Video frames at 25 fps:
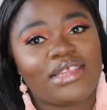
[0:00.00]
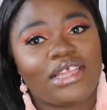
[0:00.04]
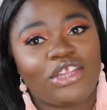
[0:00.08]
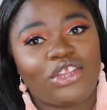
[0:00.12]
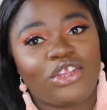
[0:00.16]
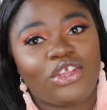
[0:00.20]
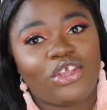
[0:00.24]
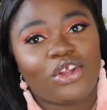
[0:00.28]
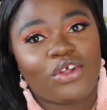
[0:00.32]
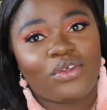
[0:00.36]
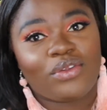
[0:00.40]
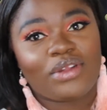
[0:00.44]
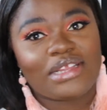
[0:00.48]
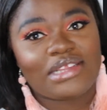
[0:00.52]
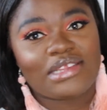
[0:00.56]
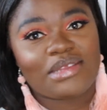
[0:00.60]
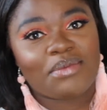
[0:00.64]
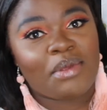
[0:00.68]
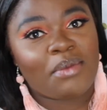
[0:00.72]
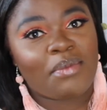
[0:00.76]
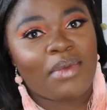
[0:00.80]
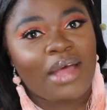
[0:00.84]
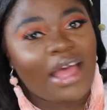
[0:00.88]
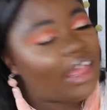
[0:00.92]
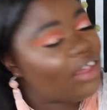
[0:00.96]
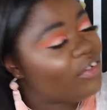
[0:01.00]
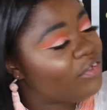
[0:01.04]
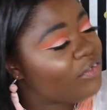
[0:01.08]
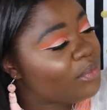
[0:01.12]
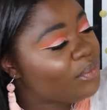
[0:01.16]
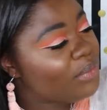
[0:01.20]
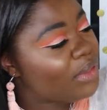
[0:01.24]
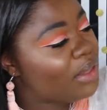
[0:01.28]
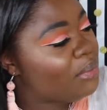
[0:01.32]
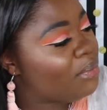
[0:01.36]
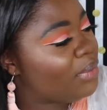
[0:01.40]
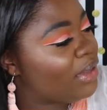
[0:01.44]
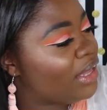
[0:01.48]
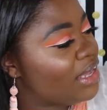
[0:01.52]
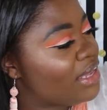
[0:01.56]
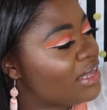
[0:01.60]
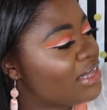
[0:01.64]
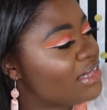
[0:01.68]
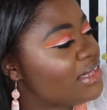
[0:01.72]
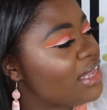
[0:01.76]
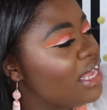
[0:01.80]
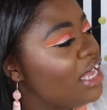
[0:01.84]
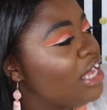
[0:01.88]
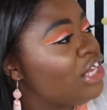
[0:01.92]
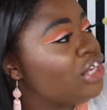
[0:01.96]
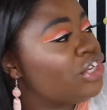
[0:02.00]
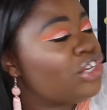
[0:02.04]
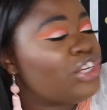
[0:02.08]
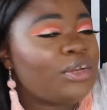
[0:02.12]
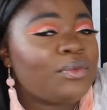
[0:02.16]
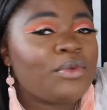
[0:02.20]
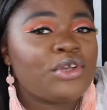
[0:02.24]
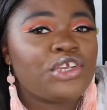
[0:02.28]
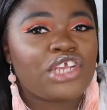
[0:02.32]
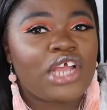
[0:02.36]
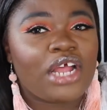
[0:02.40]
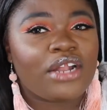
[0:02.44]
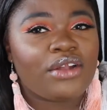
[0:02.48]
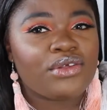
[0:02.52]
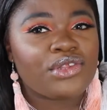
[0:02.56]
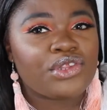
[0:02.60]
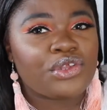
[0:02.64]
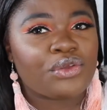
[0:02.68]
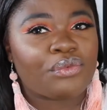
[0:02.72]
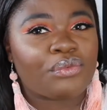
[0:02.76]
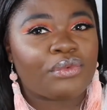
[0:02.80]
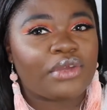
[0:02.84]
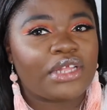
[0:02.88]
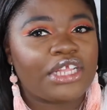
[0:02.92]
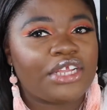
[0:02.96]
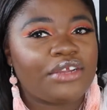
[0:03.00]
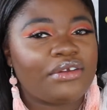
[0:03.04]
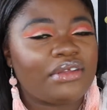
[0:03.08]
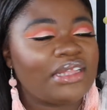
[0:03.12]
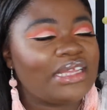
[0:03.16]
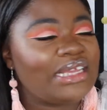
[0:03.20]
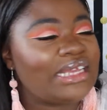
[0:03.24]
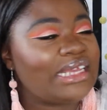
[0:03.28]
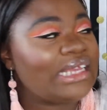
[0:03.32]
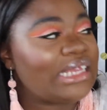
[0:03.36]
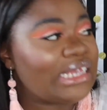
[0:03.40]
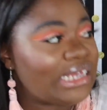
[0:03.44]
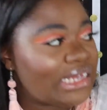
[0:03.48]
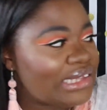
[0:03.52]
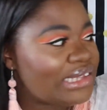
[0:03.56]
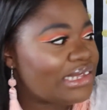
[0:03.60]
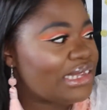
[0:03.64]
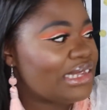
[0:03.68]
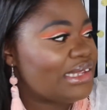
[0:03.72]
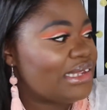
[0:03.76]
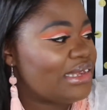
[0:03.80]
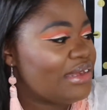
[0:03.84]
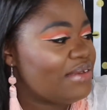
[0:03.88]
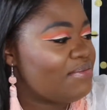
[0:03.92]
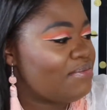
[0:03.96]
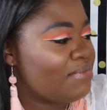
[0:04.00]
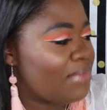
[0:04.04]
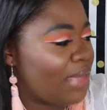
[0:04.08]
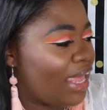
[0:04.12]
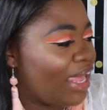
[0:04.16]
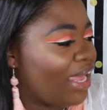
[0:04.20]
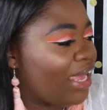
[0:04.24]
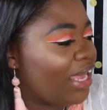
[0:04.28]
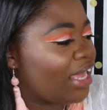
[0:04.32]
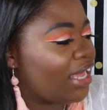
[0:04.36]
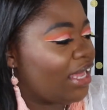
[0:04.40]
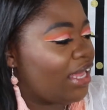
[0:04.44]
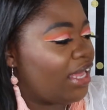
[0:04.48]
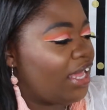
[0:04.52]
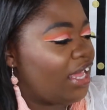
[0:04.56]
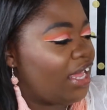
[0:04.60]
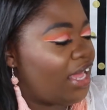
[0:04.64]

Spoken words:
then you don't need to be buying from them, because shimmer shadows are really easy to make